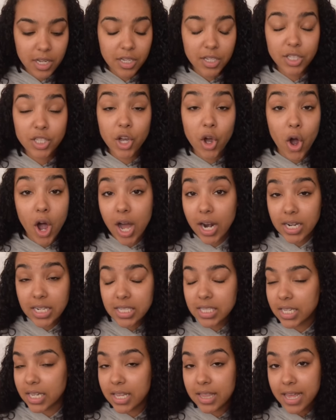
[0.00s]
so
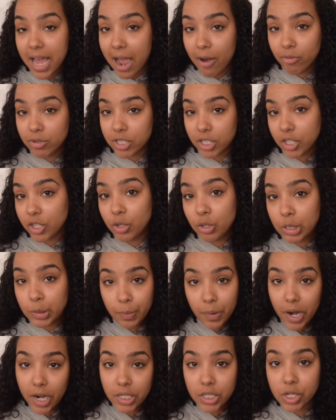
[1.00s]
honestly, that was a huge
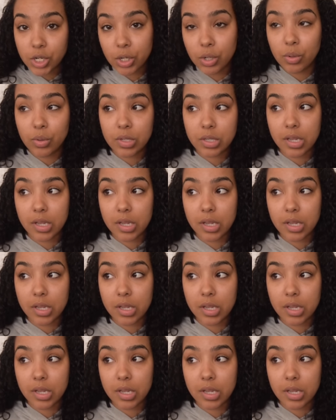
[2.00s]
part too.